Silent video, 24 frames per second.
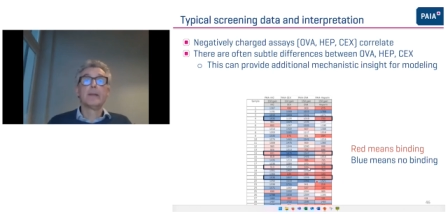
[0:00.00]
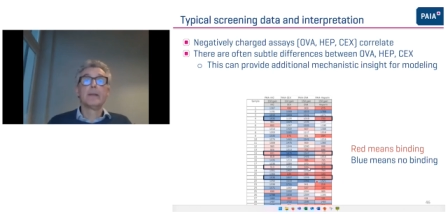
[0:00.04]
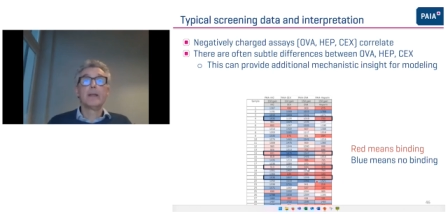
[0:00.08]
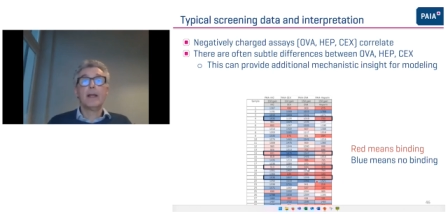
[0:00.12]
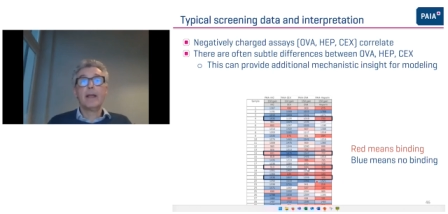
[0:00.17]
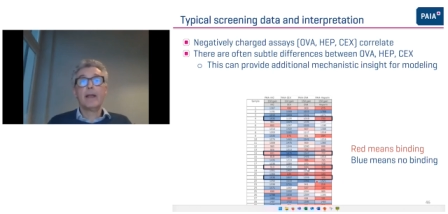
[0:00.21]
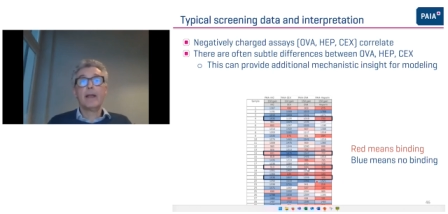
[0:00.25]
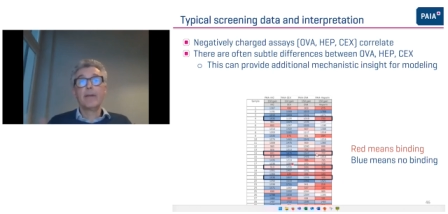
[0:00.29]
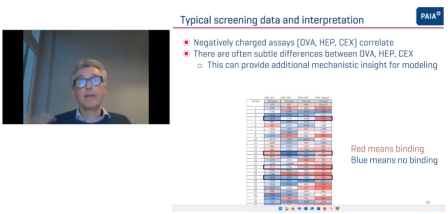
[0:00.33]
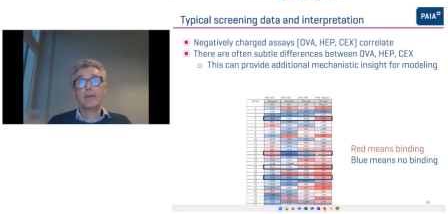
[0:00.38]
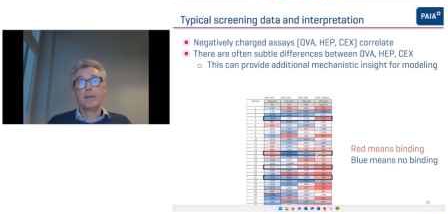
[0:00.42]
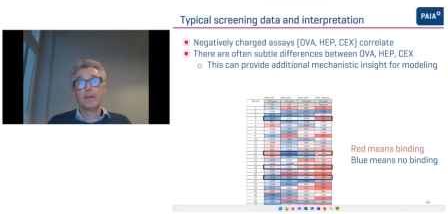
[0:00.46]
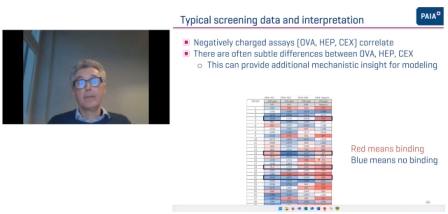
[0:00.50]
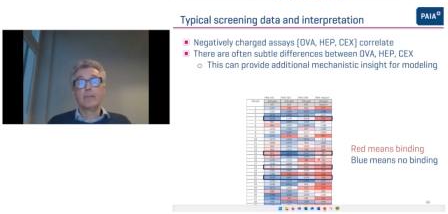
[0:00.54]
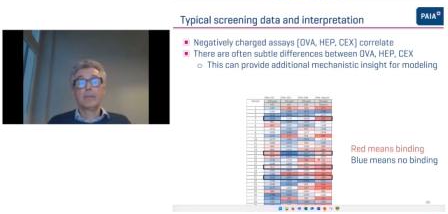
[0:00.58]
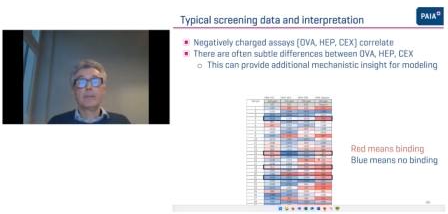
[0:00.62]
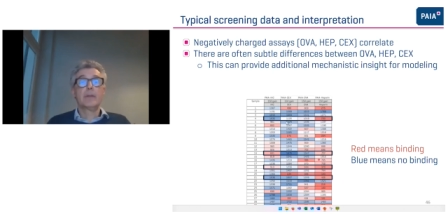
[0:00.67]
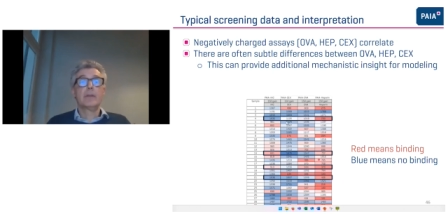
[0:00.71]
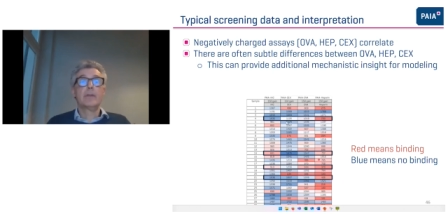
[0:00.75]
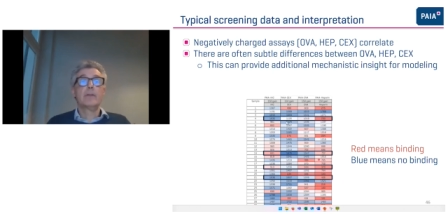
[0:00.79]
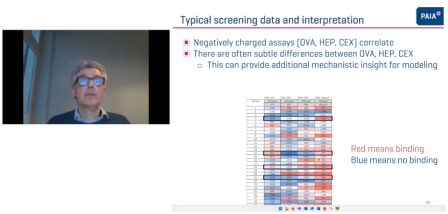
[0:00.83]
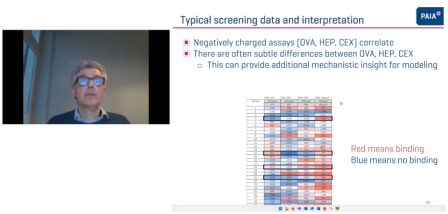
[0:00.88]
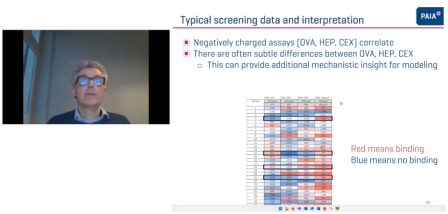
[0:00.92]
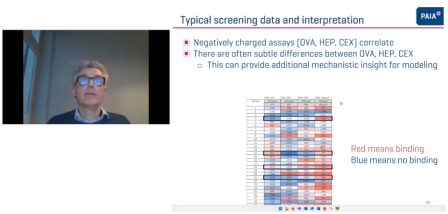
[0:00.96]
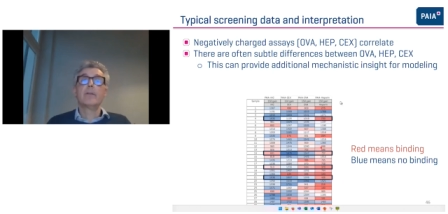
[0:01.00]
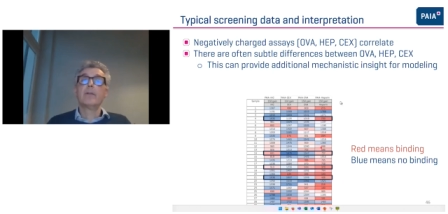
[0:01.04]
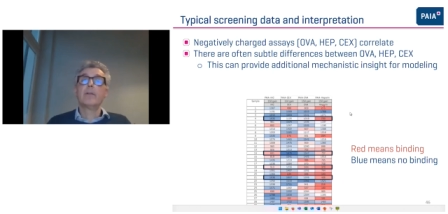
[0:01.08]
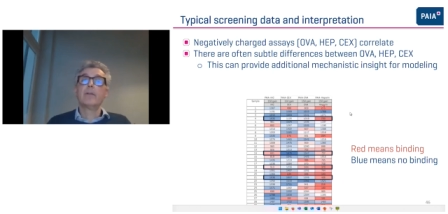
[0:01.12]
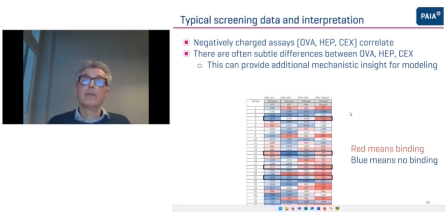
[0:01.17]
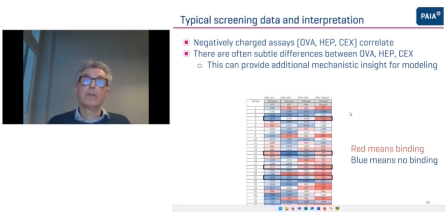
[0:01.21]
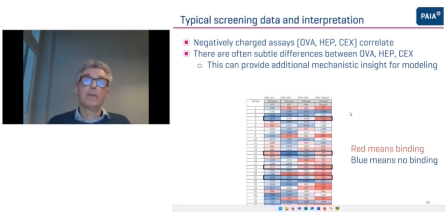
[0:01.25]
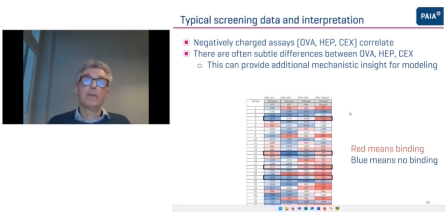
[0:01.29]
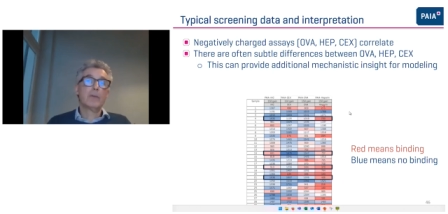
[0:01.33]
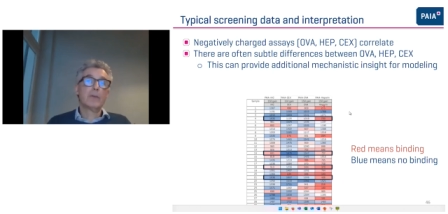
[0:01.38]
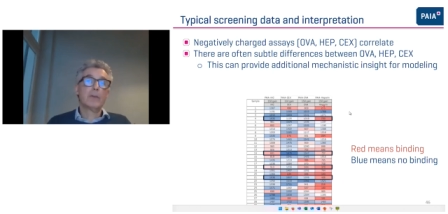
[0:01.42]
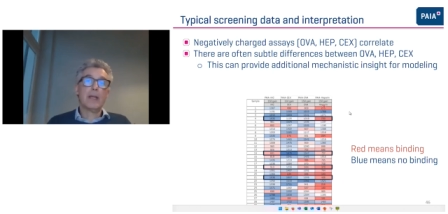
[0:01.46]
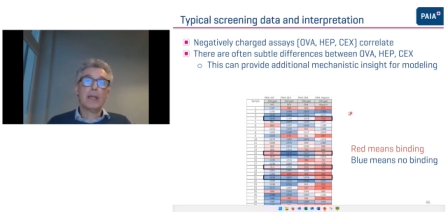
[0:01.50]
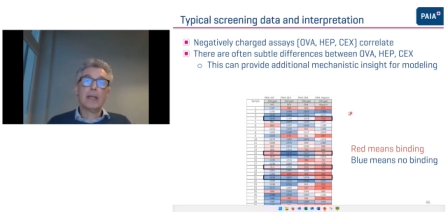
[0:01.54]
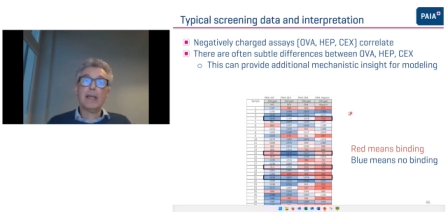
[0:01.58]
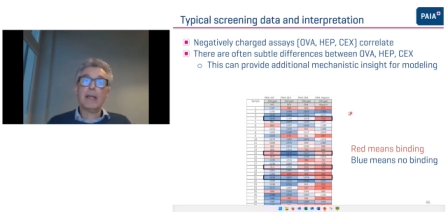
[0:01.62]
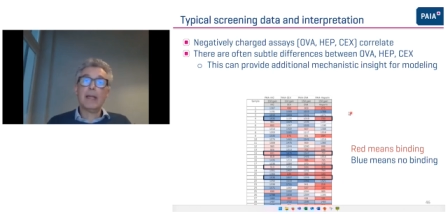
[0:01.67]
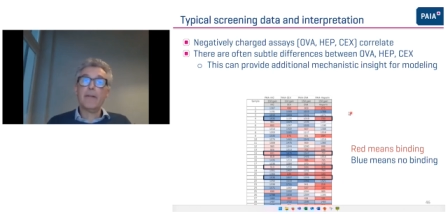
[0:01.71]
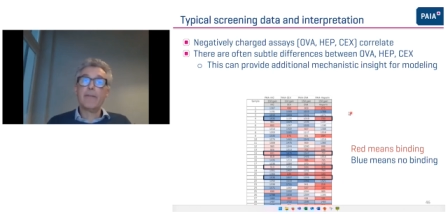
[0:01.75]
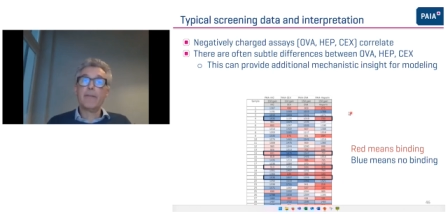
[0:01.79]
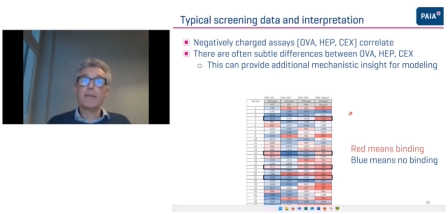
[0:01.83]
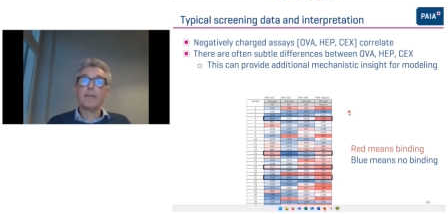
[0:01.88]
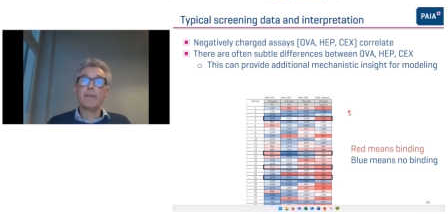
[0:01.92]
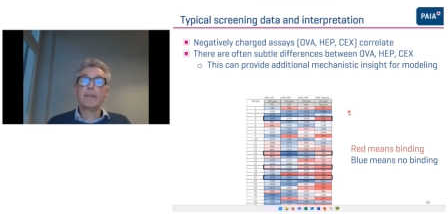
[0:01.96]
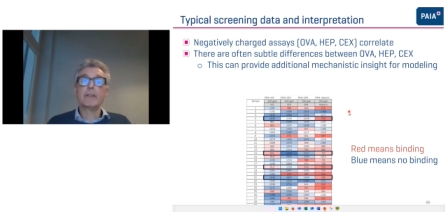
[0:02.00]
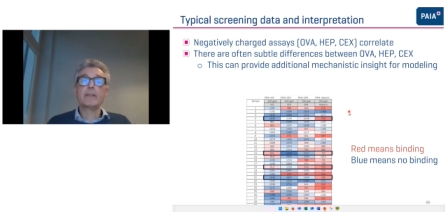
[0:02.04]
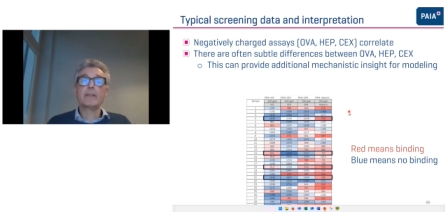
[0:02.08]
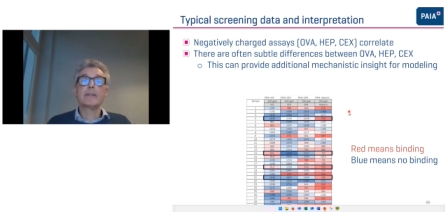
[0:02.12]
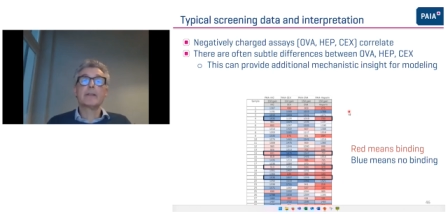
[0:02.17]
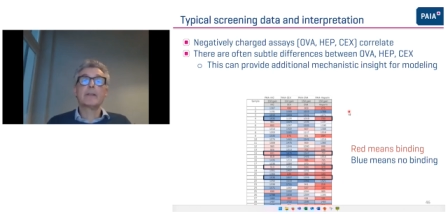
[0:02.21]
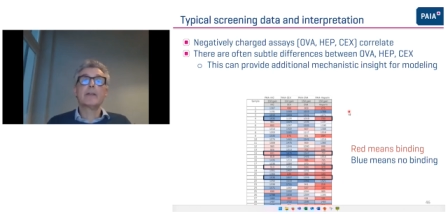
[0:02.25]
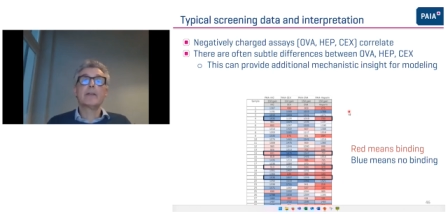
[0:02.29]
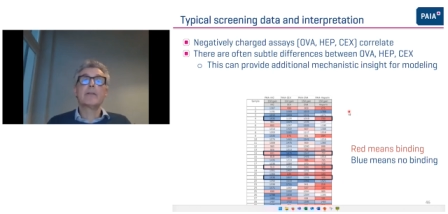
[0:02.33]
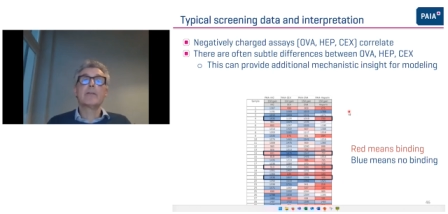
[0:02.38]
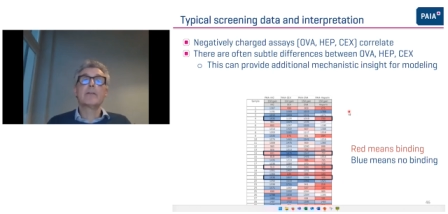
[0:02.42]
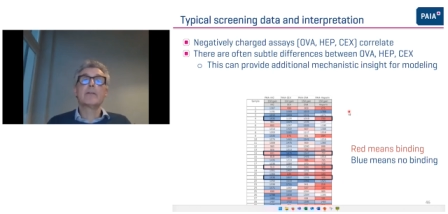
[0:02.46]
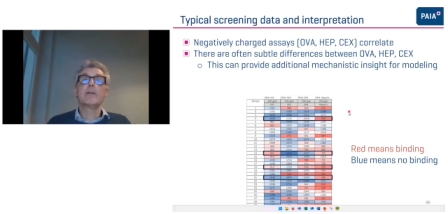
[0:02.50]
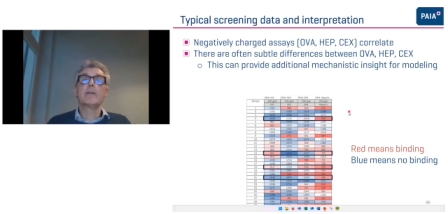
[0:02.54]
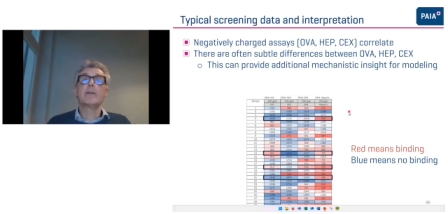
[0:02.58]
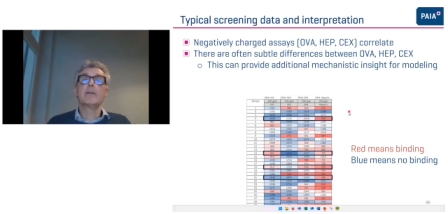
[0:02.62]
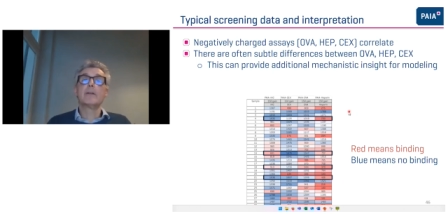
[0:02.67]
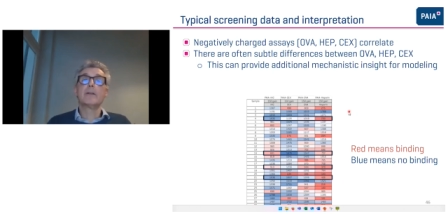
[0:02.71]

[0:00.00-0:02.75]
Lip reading: And you can have this in